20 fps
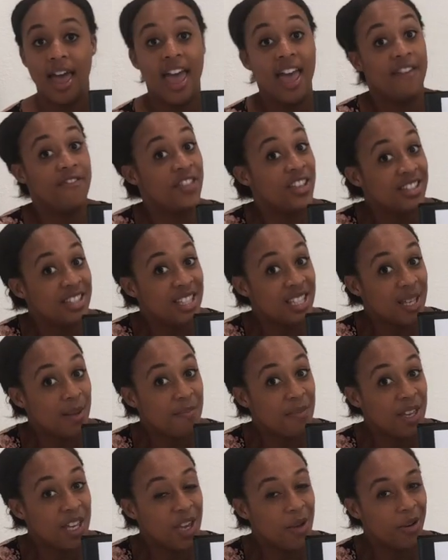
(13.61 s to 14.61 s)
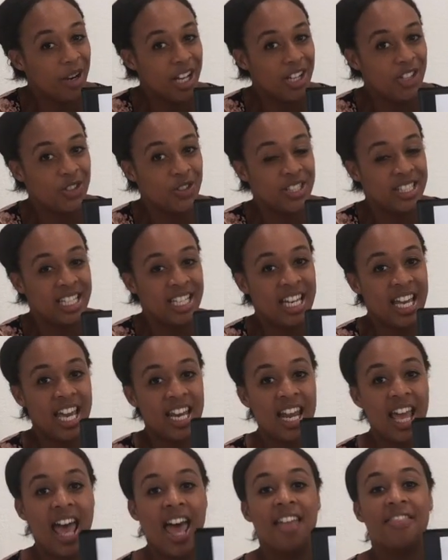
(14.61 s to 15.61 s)
If this is something you are interested
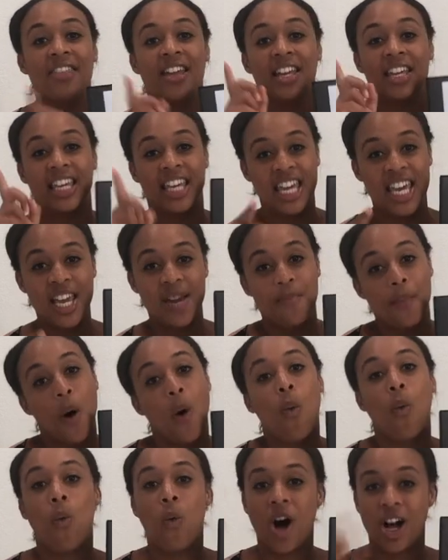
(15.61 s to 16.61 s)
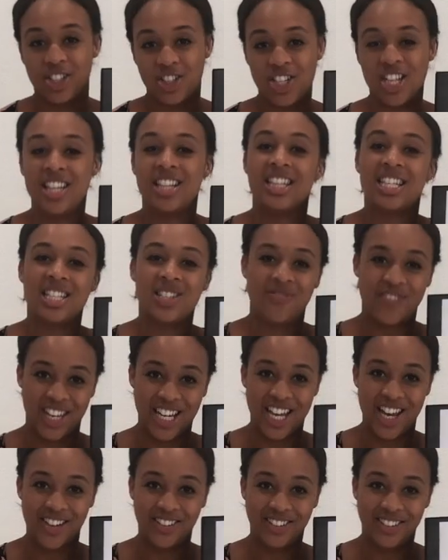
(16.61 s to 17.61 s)
in, then keep watching this
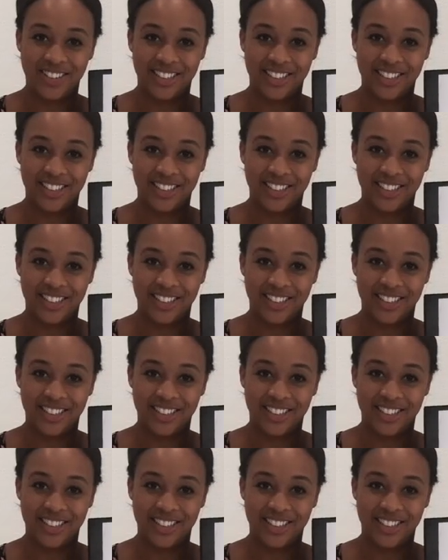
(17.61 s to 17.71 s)
video.